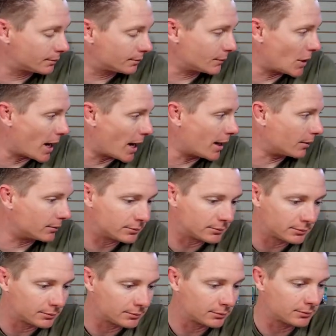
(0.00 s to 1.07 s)
Yeah.
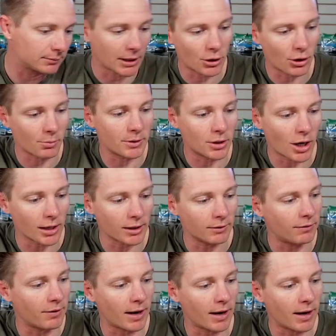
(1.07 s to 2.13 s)
I've been
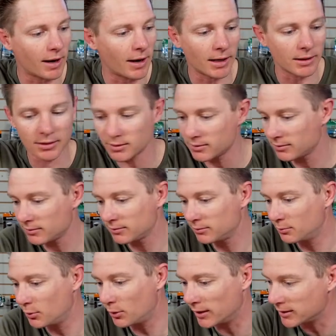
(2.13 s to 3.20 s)
talking fast,
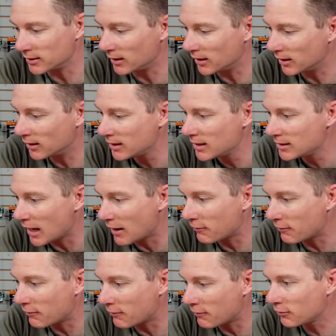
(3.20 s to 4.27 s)
but
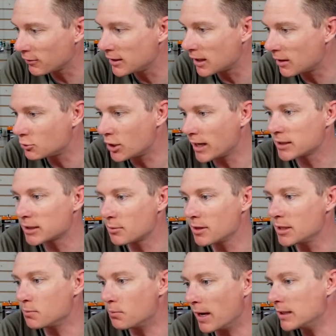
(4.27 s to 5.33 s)
definitely come check
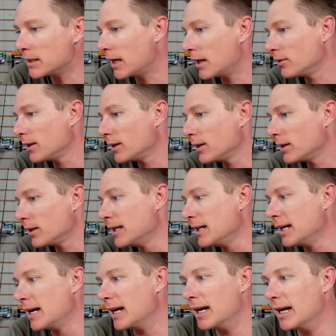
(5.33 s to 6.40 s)
some of these baits out.
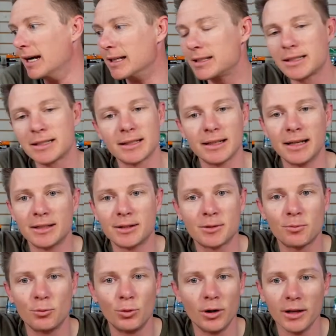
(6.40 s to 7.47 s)

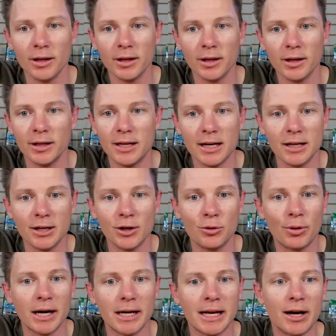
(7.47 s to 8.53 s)
It's really getting
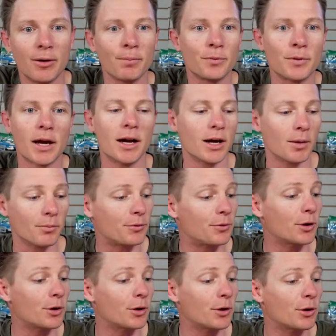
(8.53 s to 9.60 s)
good right now.
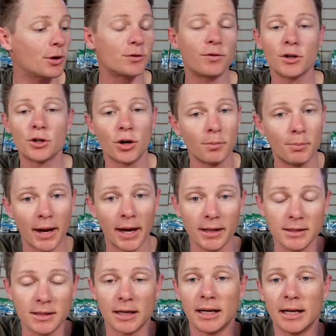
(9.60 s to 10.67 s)
There's fish on
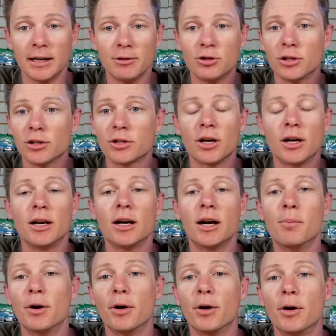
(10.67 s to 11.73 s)
beds. I just
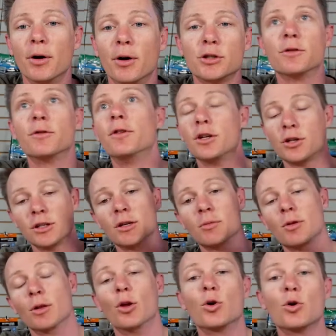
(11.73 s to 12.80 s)
saw a bunch of fish in some
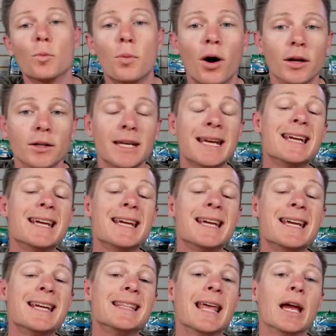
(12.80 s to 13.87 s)
of the local ponds.
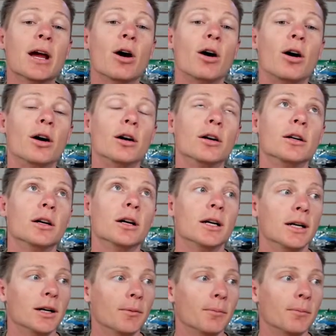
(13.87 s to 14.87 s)
They are,